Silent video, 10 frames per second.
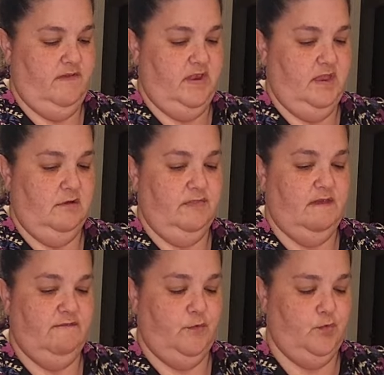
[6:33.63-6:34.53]
Adhere
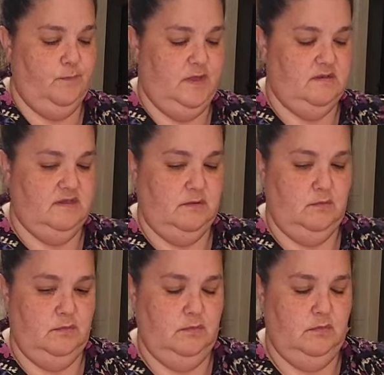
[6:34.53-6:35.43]
that photo mat
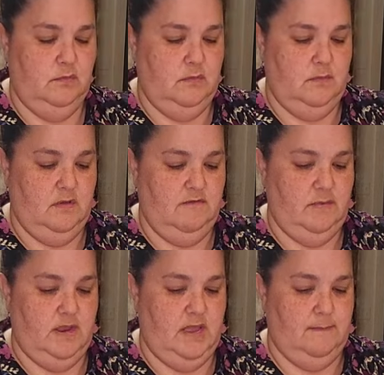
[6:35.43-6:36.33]
down. I'm
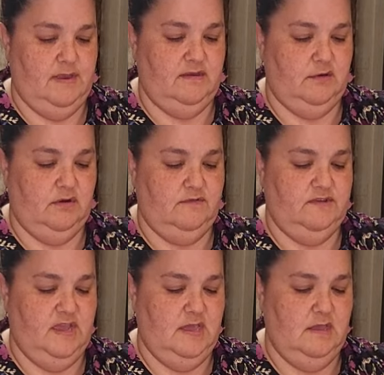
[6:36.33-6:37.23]
going to add my decorative
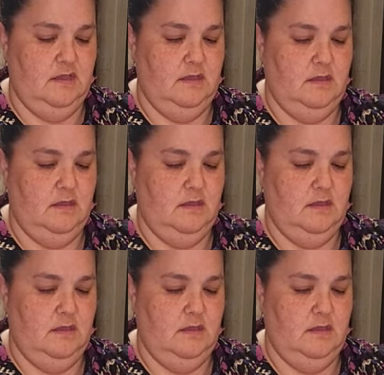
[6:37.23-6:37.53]
tag.